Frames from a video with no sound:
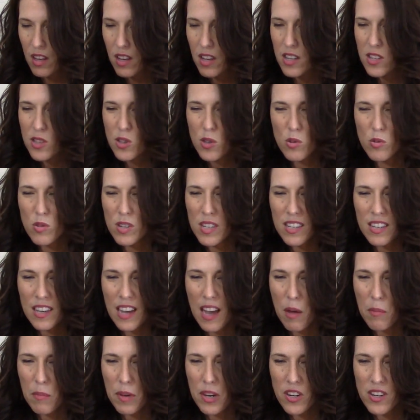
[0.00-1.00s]
So you didn't
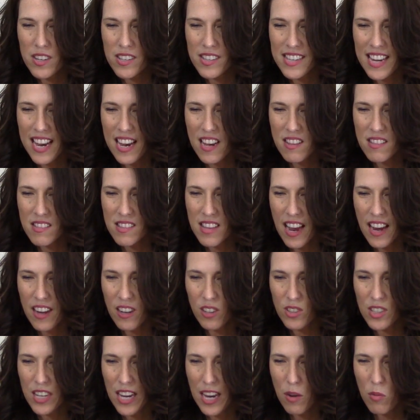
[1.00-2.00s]
come here to stay inside
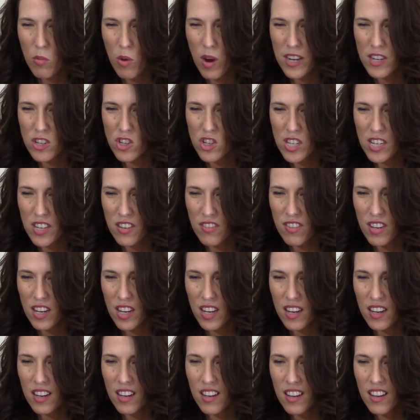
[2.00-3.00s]
all day and watch
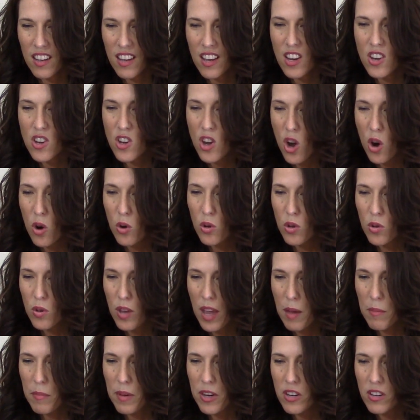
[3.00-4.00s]
TV. No, you
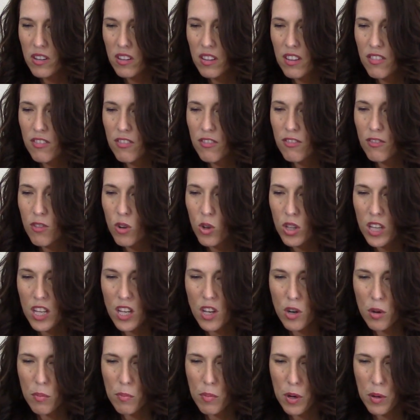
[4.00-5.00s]
came here to live fully
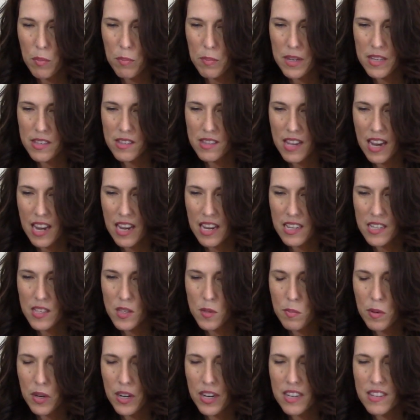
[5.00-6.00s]
your purpose and
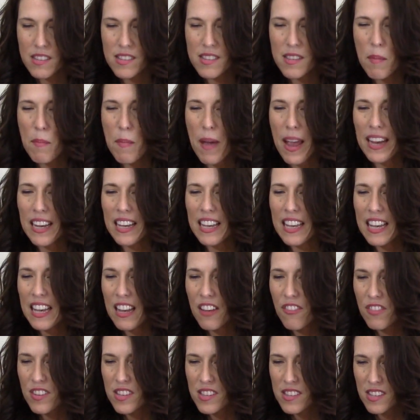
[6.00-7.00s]
experience the
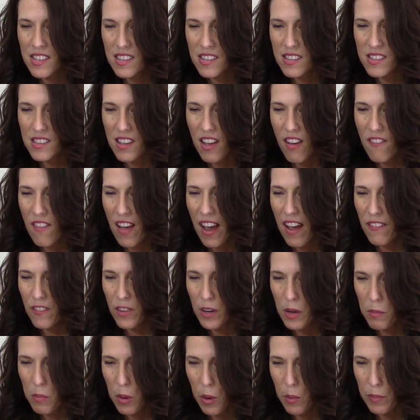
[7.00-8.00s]
magnificence of
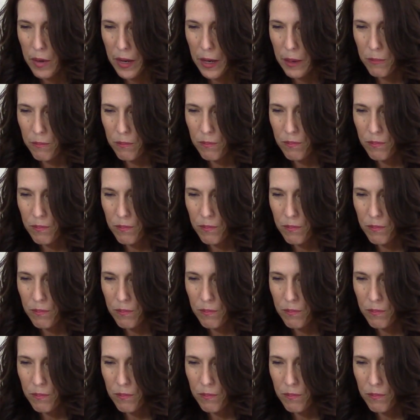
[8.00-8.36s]
every moment.